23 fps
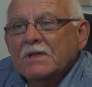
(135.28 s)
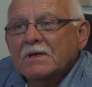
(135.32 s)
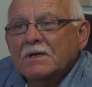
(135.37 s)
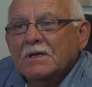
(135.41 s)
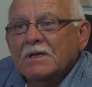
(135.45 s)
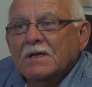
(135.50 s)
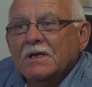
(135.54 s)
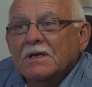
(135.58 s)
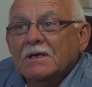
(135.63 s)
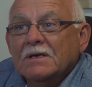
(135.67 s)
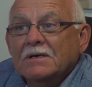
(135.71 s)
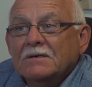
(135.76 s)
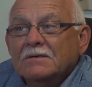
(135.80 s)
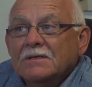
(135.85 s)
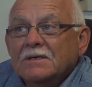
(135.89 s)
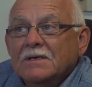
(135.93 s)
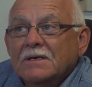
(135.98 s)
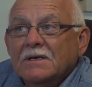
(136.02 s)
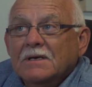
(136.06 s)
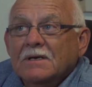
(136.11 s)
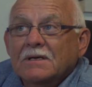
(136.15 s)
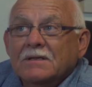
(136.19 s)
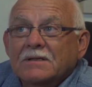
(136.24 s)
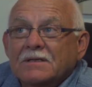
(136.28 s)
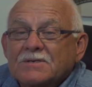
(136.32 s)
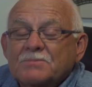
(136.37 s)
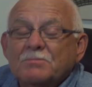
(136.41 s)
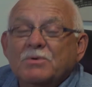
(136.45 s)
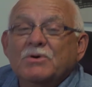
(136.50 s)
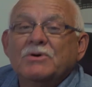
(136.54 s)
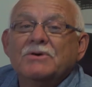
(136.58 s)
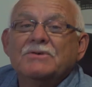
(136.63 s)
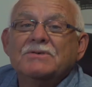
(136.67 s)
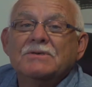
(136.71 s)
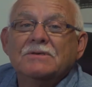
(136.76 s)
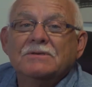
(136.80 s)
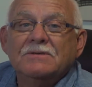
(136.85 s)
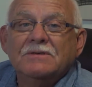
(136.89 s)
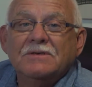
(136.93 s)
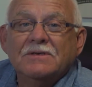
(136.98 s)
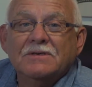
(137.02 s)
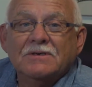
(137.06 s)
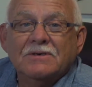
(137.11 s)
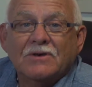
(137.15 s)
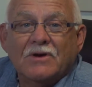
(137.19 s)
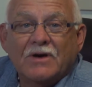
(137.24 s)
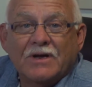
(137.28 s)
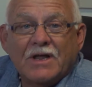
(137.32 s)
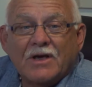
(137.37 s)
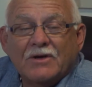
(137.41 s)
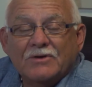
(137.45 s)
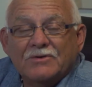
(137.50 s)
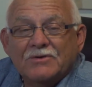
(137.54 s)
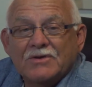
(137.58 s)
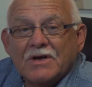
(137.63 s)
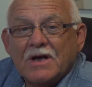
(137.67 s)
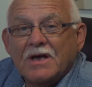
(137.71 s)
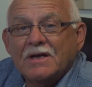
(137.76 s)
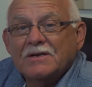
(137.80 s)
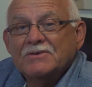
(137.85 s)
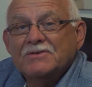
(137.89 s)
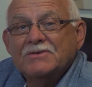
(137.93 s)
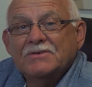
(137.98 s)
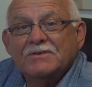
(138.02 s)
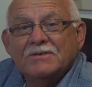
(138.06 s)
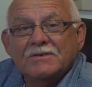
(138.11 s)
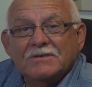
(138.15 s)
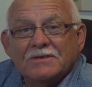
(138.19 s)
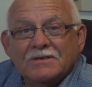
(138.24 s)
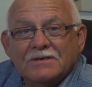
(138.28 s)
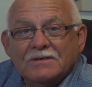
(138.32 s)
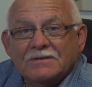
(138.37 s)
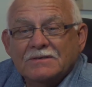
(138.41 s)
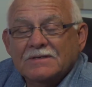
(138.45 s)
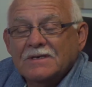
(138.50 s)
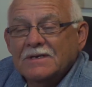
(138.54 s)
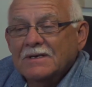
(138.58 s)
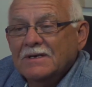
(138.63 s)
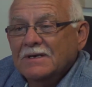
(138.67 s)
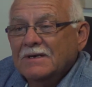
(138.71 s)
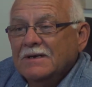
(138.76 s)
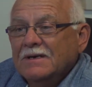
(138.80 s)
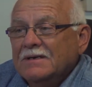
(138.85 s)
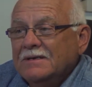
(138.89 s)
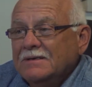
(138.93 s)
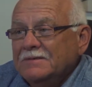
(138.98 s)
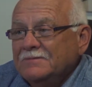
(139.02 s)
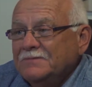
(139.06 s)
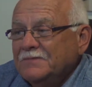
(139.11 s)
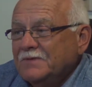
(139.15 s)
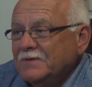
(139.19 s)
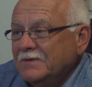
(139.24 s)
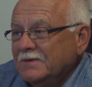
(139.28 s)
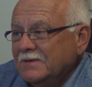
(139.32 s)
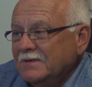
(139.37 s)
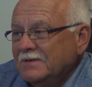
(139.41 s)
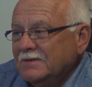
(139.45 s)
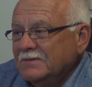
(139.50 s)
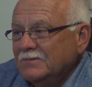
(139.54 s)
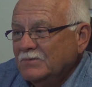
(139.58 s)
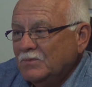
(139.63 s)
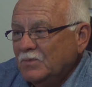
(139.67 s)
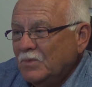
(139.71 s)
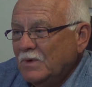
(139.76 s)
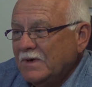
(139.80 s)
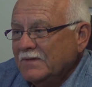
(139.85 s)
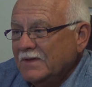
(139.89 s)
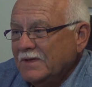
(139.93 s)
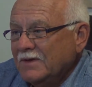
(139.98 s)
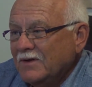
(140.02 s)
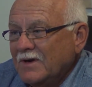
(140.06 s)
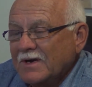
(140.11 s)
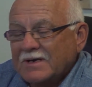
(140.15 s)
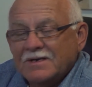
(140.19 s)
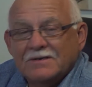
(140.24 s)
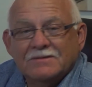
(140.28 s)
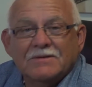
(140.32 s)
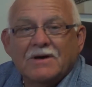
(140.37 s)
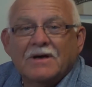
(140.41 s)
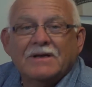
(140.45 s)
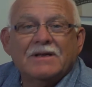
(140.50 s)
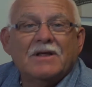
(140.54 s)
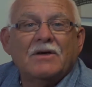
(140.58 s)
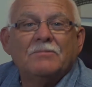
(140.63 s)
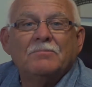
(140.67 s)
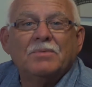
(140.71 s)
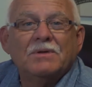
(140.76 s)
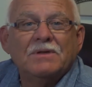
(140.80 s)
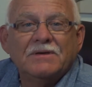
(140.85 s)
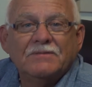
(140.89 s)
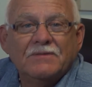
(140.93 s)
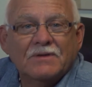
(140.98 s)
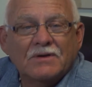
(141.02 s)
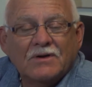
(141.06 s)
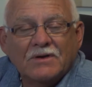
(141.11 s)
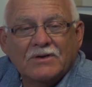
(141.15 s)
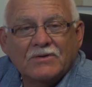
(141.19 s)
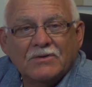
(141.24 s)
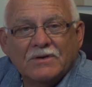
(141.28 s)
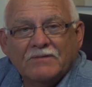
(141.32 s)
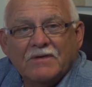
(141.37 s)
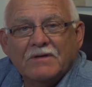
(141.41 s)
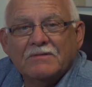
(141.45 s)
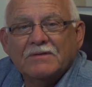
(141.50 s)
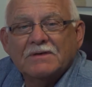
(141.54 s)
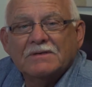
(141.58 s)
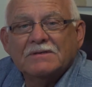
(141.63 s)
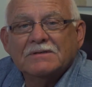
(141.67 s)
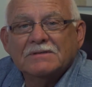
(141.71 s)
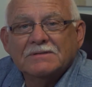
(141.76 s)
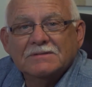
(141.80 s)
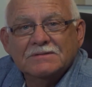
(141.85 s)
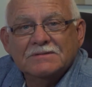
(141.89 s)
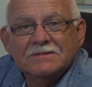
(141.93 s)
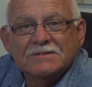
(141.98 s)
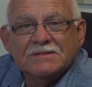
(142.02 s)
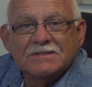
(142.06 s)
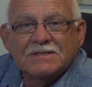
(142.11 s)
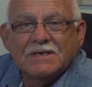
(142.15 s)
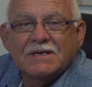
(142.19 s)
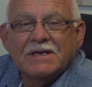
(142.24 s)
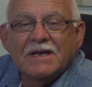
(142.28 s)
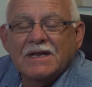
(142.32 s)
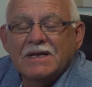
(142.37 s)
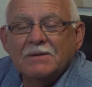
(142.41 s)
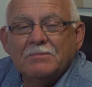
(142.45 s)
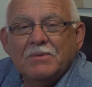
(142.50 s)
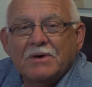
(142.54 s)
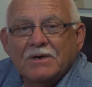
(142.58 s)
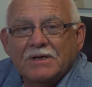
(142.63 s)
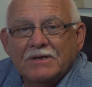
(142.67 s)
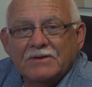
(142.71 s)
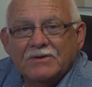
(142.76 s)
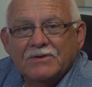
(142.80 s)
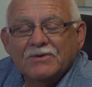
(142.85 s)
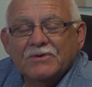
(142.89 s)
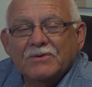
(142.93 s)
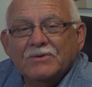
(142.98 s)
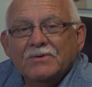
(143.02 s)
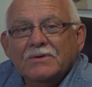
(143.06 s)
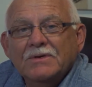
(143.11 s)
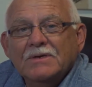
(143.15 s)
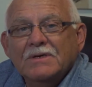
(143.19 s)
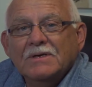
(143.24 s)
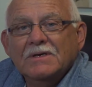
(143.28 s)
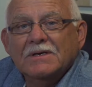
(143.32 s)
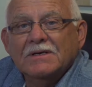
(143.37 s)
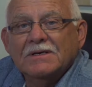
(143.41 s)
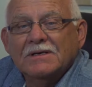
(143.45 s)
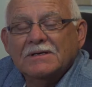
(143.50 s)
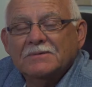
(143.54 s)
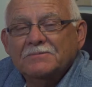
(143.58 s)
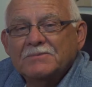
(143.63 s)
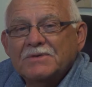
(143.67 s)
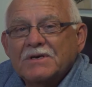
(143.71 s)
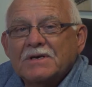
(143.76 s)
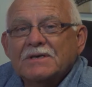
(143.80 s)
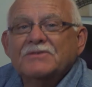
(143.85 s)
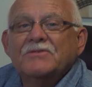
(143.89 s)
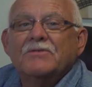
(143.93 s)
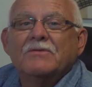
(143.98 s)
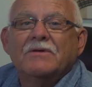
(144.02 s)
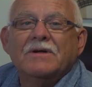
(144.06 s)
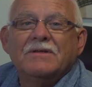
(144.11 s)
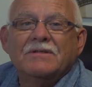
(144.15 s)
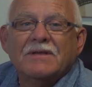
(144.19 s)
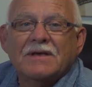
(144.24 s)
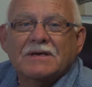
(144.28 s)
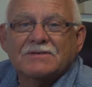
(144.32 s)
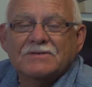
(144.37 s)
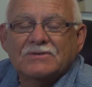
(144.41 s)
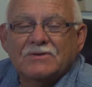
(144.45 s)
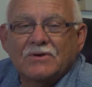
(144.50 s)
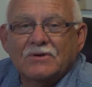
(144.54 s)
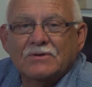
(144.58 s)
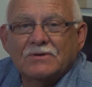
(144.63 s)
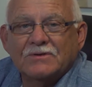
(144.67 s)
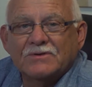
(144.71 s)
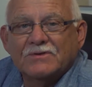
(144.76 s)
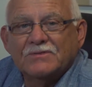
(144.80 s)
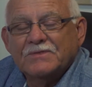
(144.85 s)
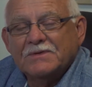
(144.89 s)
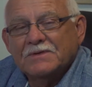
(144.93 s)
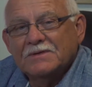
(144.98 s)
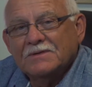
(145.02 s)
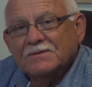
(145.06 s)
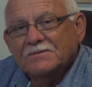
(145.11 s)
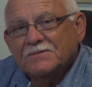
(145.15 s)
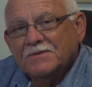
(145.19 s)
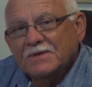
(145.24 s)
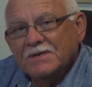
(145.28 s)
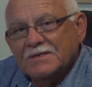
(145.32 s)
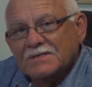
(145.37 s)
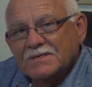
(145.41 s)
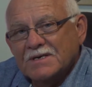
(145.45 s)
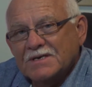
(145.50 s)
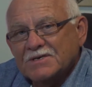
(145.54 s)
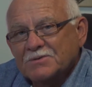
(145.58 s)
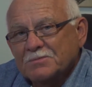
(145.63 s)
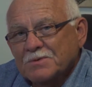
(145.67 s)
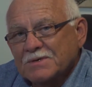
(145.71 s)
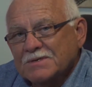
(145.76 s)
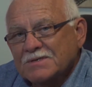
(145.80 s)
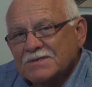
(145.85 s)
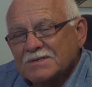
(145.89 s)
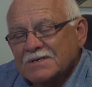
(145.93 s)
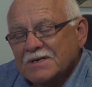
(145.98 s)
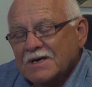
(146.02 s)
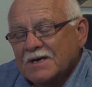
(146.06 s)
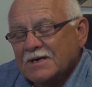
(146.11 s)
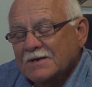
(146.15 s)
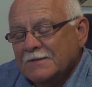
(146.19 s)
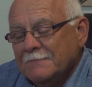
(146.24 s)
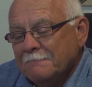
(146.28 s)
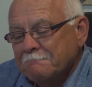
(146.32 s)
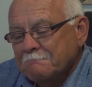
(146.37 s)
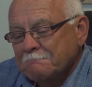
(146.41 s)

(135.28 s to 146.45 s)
Now, this person I know charged for one that I don't believe that I could have ever seen anybody do, charged $3,000 for the assessments. So